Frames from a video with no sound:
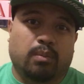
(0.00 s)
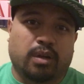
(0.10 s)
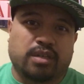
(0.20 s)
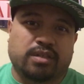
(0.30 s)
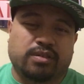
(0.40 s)

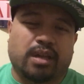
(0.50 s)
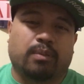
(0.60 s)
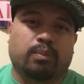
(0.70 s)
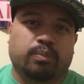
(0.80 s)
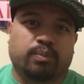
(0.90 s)
because there's that
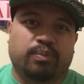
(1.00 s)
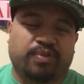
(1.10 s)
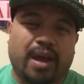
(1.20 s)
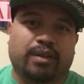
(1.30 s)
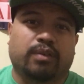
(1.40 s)

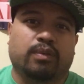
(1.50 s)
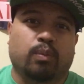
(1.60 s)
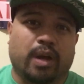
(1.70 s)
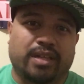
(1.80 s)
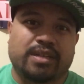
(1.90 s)
factor of the
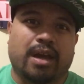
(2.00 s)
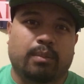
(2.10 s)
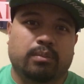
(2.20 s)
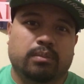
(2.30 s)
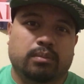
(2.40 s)
wait time.